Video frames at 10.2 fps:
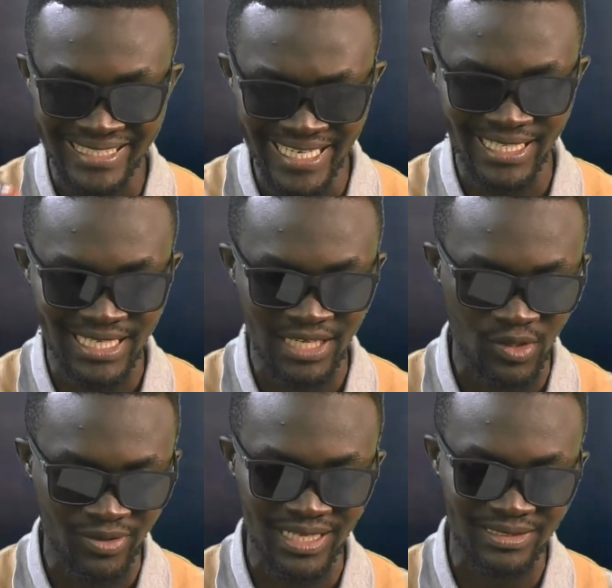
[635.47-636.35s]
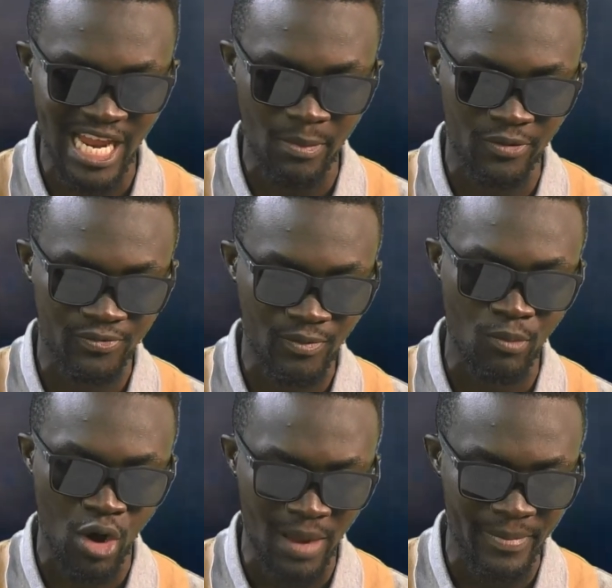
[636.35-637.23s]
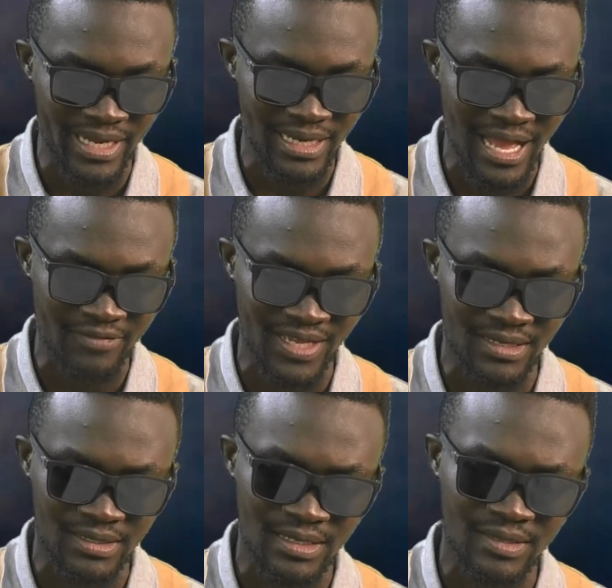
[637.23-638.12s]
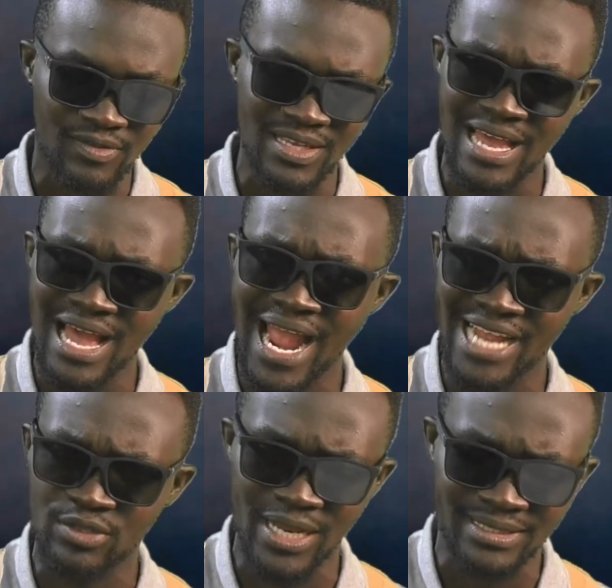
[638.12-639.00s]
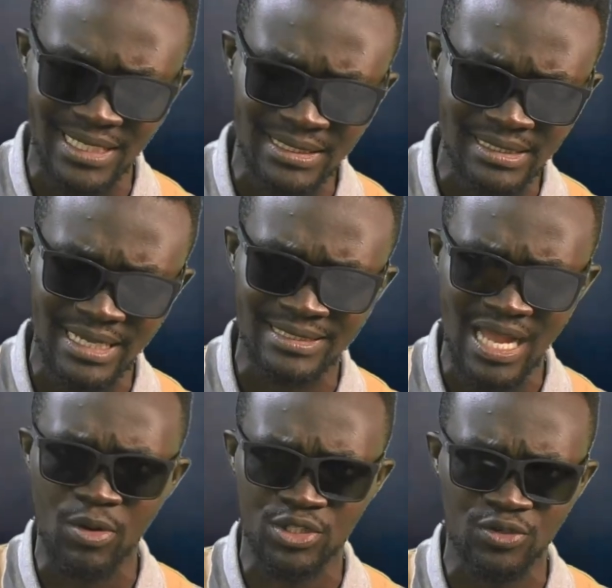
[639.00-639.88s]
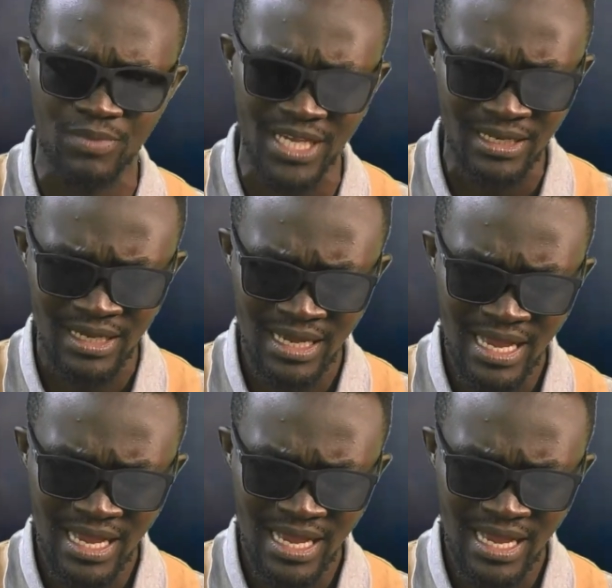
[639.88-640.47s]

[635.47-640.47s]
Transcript: did during the time of Muhammad, then they are idolaters? Is that what you mean?